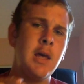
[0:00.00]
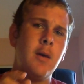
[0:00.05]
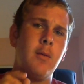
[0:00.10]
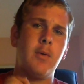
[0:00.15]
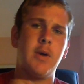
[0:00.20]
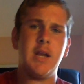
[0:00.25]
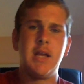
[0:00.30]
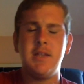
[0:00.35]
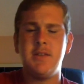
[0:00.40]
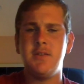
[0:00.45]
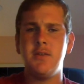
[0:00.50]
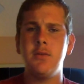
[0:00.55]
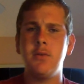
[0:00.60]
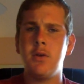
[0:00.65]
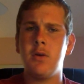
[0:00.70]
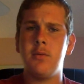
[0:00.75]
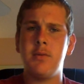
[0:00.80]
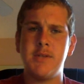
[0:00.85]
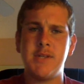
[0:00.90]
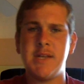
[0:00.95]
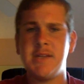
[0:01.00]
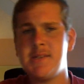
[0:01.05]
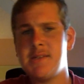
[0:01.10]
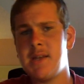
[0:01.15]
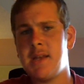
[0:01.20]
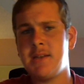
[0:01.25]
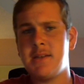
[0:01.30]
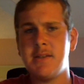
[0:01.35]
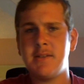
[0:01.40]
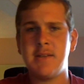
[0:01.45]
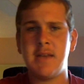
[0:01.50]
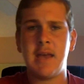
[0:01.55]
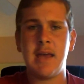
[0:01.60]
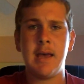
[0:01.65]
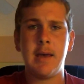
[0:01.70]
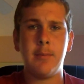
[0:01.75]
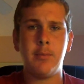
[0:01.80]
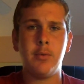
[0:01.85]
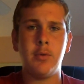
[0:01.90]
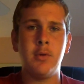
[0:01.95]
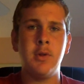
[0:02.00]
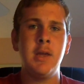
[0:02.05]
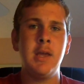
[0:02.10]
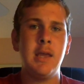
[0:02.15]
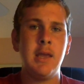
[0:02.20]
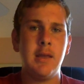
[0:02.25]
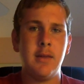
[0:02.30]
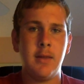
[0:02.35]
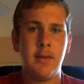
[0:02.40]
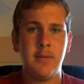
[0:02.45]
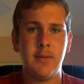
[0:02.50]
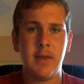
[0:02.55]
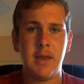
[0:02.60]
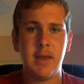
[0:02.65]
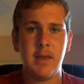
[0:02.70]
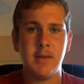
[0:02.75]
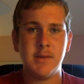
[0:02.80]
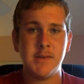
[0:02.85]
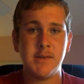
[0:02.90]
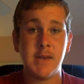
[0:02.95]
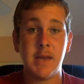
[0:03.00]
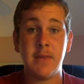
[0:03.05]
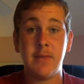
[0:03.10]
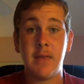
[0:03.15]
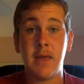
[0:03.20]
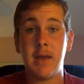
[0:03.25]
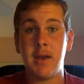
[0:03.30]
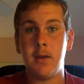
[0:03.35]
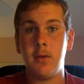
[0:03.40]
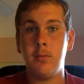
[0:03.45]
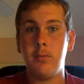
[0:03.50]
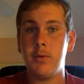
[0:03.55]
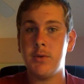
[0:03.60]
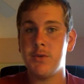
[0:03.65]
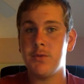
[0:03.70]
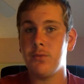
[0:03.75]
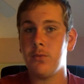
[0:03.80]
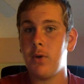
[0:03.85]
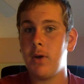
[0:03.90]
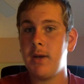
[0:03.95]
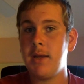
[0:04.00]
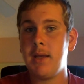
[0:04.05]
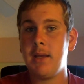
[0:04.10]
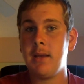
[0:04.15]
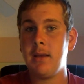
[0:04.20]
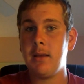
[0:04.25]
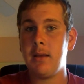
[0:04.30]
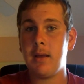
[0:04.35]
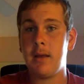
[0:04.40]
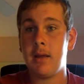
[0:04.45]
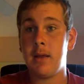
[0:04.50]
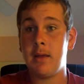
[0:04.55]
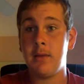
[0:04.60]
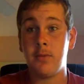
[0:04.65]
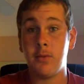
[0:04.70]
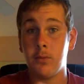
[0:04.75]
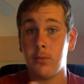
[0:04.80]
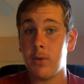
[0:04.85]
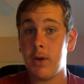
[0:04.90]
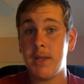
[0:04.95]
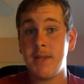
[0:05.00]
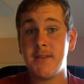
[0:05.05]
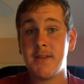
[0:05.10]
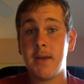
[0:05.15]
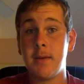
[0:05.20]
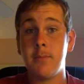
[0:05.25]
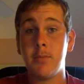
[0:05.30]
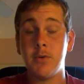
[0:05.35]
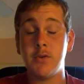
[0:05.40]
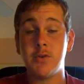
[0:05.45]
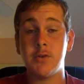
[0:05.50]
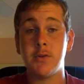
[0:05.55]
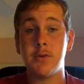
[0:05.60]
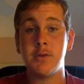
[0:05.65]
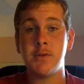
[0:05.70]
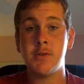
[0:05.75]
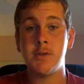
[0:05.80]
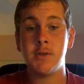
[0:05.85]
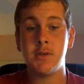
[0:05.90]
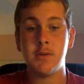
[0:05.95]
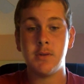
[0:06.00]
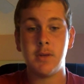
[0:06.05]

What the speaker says: What I do know is I sent it to Apple, and they said that it was running at the right temperatures